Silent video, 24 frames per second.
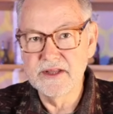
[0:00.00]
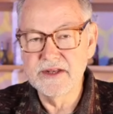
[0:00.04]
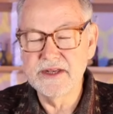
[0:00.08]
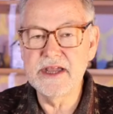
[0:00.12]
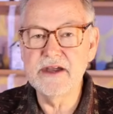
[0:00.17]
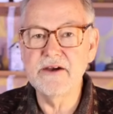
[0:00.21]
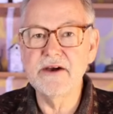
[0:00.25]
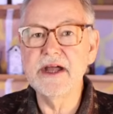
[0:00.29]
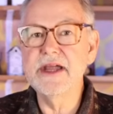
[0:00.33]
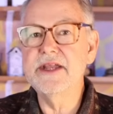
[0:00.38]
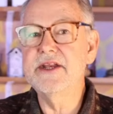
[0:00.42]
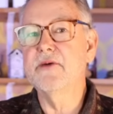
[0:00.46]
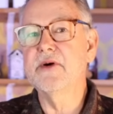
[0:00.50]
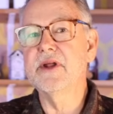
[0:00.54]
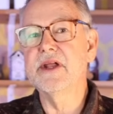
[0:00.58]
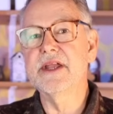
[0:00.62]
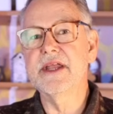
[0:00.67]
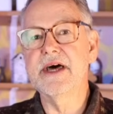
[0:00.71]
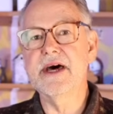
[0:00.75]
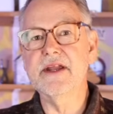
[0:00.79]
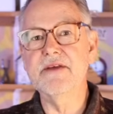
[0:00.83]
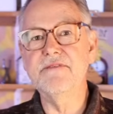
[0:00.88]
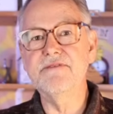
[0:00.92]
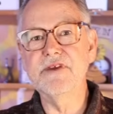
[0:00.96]
Now, I know a
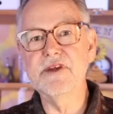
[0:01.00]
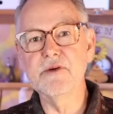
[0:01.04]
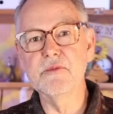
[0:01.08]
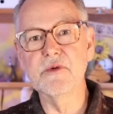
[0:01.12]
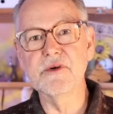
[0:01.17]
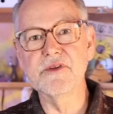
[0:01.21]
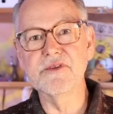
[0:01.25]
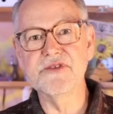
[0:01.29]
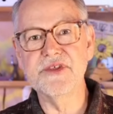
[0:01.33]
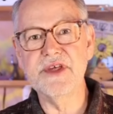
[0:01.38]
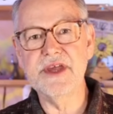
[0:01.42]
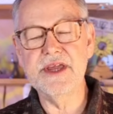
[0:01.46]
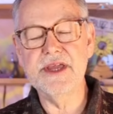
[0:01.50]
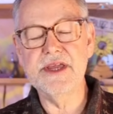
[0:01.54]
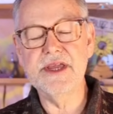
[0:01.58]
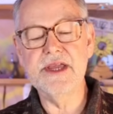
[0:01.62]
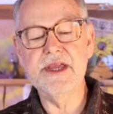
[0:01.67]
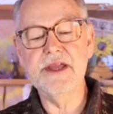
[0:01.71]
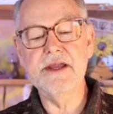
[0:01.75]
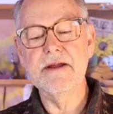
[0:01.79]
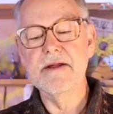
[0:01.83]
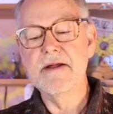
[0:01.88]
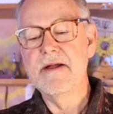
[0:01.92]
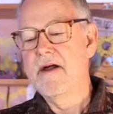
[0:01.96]
lot of you will
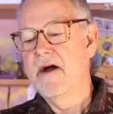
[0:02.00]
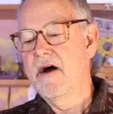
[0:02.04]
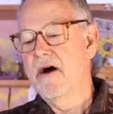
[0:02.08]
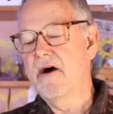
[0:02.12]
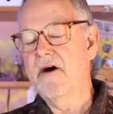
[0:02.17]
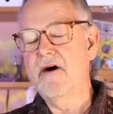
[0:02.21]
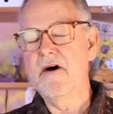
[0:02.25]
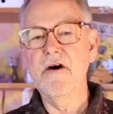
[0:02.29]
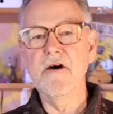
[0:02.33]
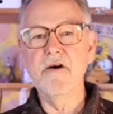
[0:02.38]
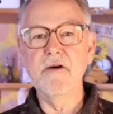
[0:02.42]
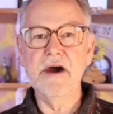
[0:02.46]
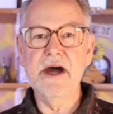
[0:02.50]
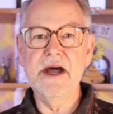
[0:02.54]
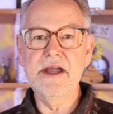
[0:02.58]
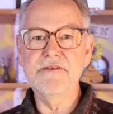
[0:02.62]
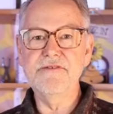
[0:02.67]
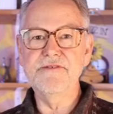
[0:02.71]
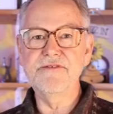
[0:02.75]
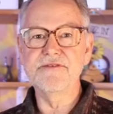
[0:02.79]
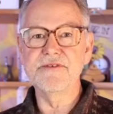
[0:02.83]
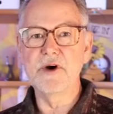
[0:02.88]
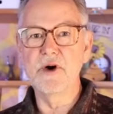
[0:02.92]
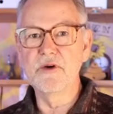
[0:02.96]
say, oh,
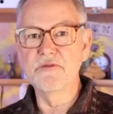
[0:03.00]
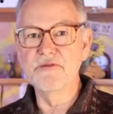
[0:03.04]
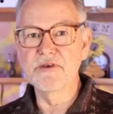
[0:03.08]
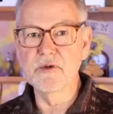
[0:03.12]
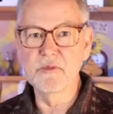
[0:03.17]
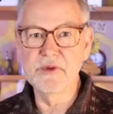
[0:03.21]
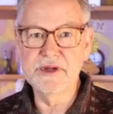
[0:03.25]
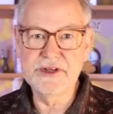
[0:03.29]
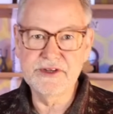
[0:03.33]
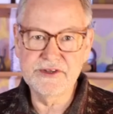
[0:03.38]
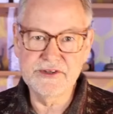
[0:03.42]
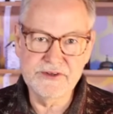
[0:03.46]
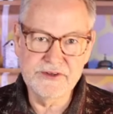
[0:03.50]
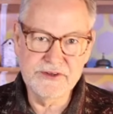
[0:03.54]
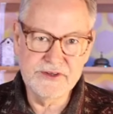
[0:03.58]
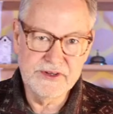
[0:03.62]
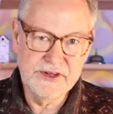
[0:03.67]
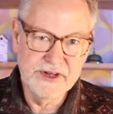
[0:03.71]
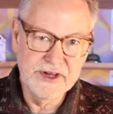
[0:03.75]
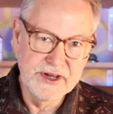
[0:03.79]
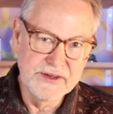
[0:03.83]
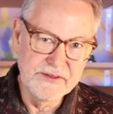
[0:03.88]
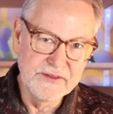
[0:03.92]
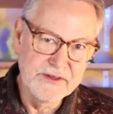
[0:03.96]
I've overwintered
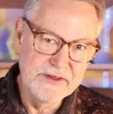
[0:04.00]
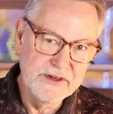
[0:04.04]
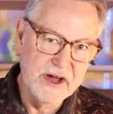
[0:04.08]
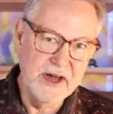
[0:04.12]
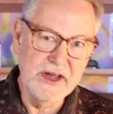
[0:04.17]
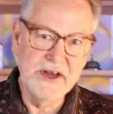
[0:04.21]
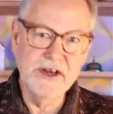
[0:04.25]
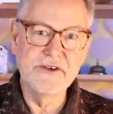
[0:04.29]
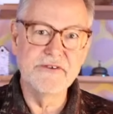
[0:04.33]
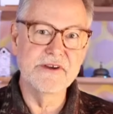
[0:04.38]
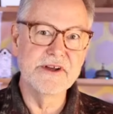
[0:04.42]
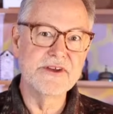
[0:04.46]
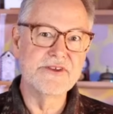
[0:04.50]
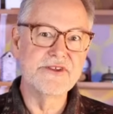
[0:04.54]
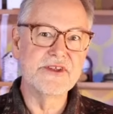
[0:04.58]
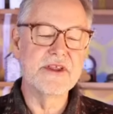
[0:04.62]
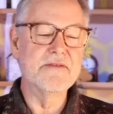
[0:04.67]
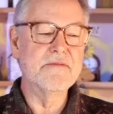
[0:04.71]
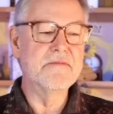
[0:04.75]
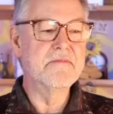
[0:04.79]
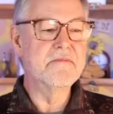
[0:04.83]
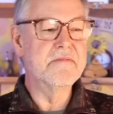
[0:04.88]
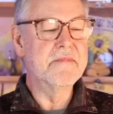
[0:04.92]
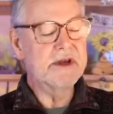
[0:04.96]
hundreds
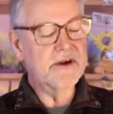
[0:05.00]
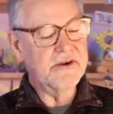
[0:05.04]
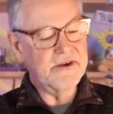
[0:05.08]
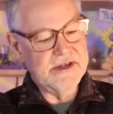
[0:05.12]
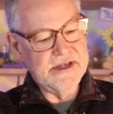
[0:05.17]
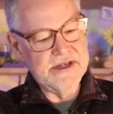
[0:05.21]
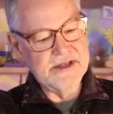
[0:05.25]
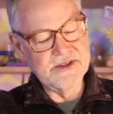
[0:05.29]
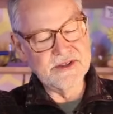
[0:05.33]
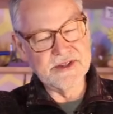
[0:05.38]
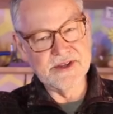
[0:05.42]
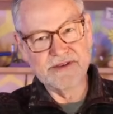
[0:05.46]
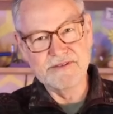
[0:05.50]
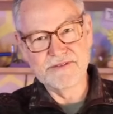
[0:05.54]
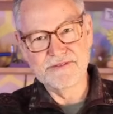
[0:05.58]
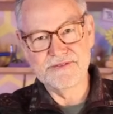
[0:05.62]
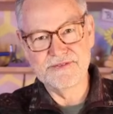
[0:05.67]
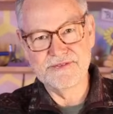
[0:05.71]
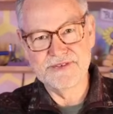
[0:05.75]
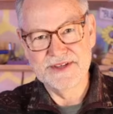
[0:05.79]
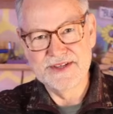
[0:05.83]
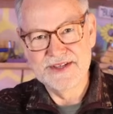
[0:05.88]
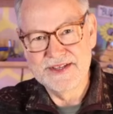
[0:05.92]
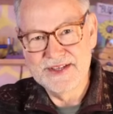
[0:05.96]
and millions
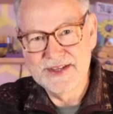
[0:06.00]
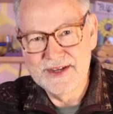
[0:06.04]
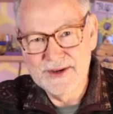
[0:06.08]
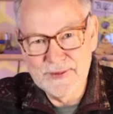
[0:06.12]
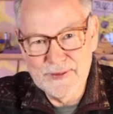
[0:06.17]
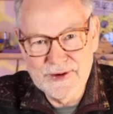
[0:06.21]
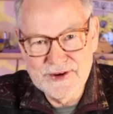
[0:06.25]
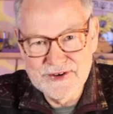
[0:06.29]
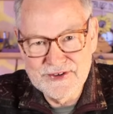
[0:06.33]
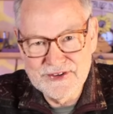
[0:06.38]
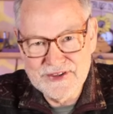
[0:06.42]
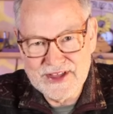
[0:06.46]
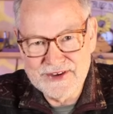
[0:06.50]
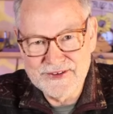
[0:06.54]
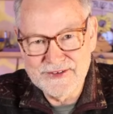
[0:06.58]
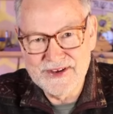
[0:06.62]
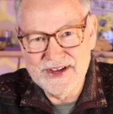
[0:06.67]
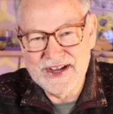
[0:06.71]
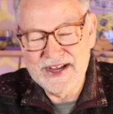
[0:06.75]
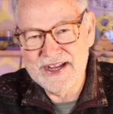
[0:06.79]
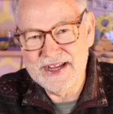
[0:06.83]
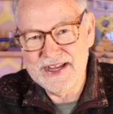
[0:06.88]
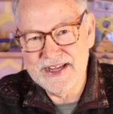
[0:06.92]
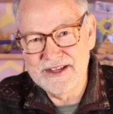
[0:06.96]
of horizontal
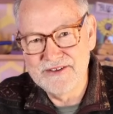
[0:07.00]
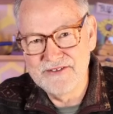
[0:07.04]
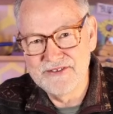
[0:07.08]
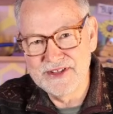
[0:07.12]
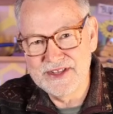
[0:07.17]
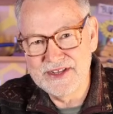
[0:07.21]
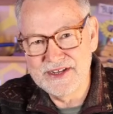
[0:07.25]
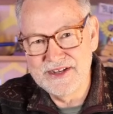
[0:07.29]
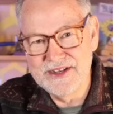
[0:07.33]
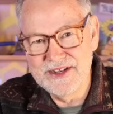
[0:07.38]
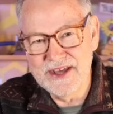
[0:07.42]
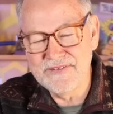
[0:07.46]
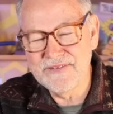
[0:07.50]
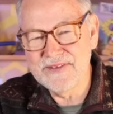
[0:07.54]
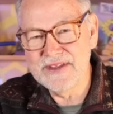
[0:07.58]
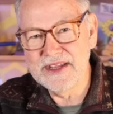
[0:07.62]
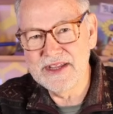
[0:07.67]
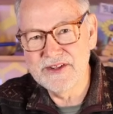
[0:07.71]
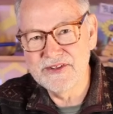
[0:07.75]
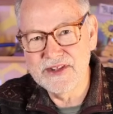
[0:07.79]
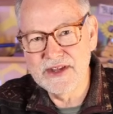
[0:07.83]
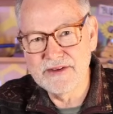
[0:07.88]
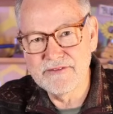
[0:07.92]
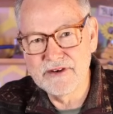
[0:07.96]
hives and
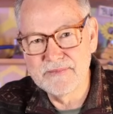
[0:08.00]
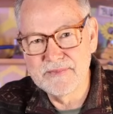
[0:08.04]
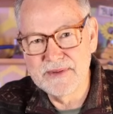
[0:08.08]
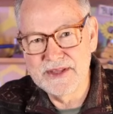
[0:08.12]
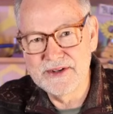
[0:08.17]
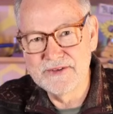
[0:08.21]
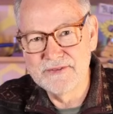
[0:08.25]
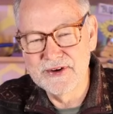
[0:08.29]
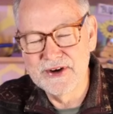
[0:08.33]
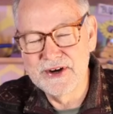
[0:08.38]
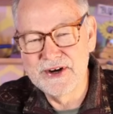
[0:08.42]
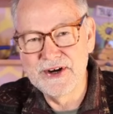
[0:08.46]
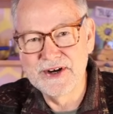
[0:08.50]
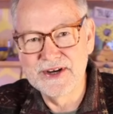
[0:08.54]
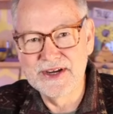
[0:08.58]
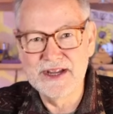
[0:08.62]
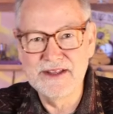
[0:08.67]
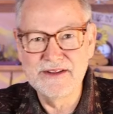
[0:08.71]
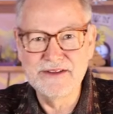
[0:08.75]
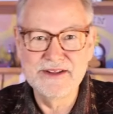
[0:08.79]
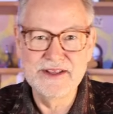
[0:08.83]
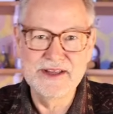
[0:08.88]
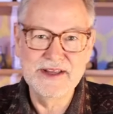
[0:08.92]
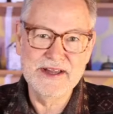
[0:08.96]
nothing has ever been wrong.
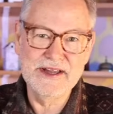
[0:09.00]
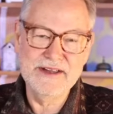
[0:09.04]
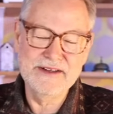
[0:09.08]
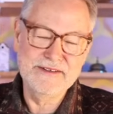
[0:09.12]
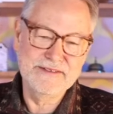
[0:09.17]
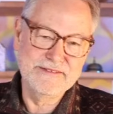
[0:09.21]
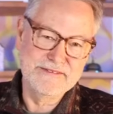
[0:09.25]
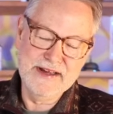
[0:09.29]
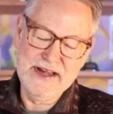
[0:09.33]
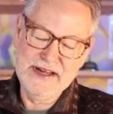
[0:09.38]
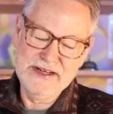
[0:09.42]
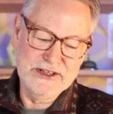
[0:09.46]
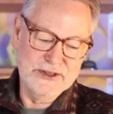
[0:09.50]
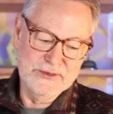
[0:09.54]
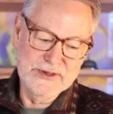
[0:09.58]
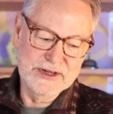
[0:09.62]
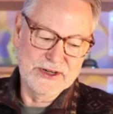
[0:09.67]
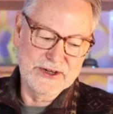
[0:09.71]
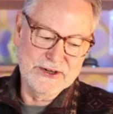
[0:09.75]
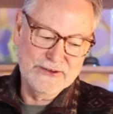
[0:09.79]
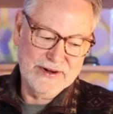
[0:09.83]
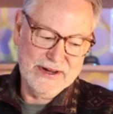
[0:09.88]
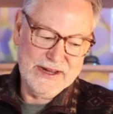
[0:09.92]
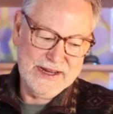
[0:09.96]
I do
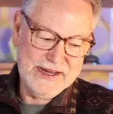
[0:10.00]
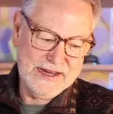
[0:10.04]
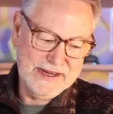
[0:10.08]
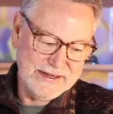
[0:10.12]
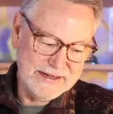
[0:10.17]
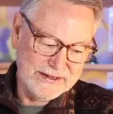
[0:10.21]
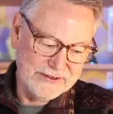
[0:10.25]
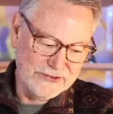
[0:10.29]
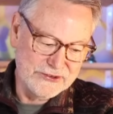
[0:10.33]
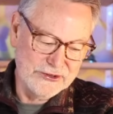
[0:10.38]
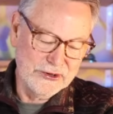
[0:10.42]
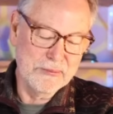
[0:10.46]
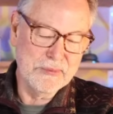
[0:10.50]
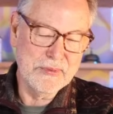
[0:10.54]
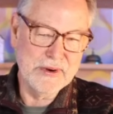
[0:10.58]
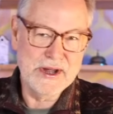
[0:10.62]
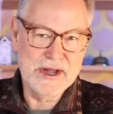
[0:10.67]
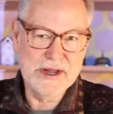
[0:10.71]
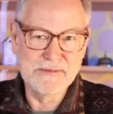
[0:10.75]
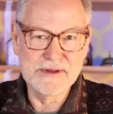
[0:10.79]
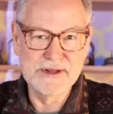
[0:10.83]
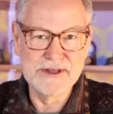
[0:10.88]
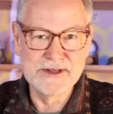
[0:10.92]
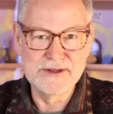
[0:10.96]
it great. It's no
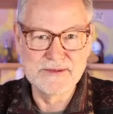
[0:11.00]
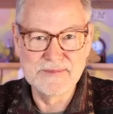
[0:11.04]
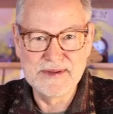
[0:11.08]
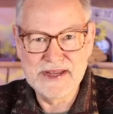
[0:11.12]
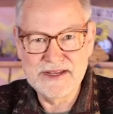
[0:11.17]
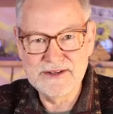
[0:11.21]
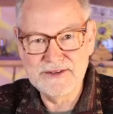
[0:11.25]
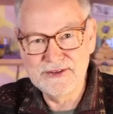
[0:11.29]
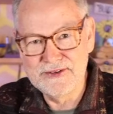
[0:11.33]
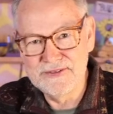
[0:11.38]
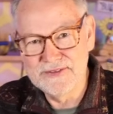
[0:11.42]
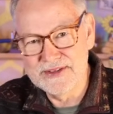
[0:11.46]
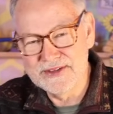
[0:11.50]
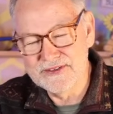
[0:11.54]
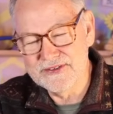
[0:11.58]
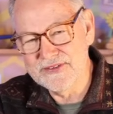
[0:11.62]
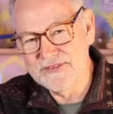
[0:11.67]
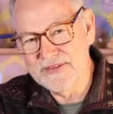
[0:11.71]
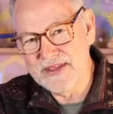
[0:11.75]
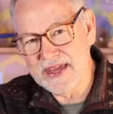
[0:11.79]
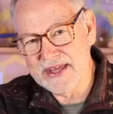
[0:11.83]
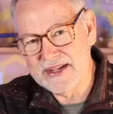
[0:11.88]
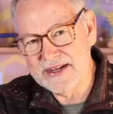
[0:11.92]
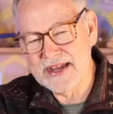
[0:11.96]
problem. I do this
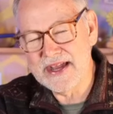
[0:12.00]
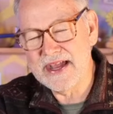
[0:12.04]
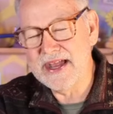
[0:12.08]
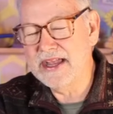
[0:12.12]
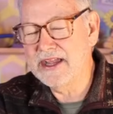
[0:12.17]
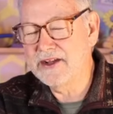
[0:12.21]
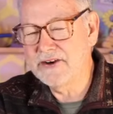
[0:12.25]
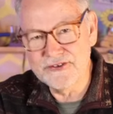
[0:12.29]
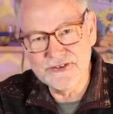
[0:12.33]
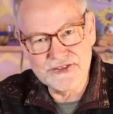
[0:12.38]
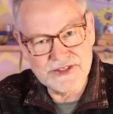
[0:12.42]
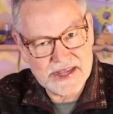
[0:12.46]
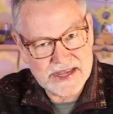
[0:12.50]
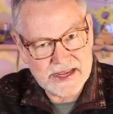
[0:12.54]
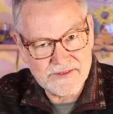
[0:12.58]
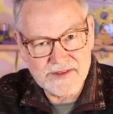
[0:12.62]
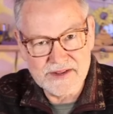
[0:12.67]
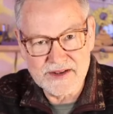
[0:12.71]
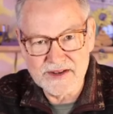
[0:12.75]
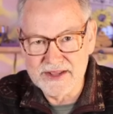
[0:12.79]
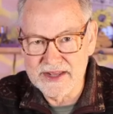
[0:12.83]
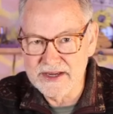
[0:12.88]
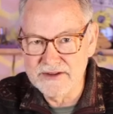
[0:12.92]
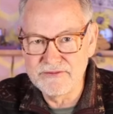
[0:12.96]
and that. I understand
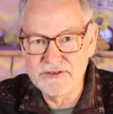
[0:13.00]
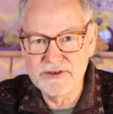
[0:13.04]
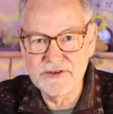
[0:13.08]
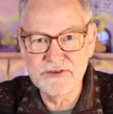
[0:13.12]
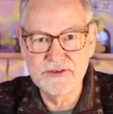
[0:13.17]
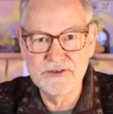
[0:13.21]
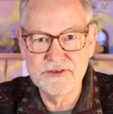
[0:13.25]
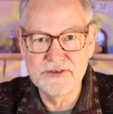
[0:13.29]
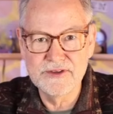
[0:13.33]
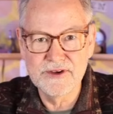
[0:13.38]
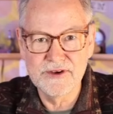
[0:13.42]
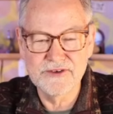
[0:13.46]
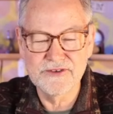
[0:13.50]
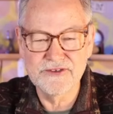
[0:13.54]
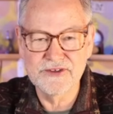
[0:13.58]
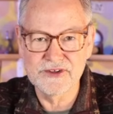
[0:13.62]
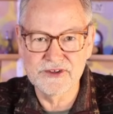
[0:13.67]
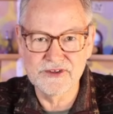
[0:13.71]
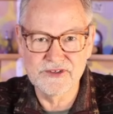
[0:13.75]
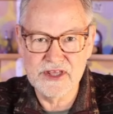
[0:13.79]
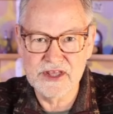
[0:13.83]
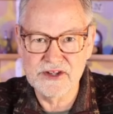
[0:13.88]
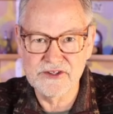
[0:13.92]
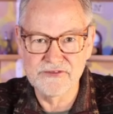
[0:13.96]
that a lot of you are
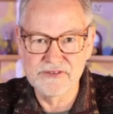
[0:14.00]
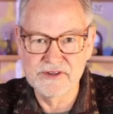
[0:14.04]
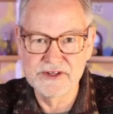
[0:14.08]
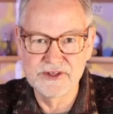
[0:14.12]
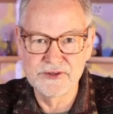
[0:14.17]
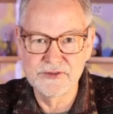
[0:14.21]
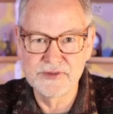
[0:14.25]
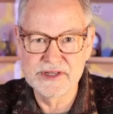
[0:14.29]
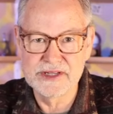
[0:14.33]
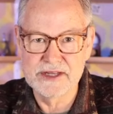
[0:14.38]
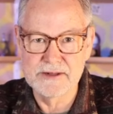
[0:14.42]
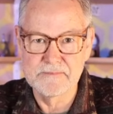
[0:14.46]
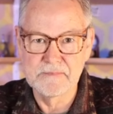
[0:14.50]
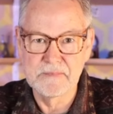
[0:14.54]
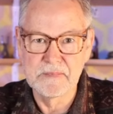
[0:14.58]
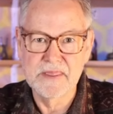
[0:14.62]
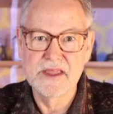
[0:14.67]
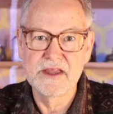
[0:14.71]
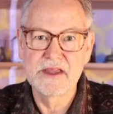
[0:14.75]
successful at doing it.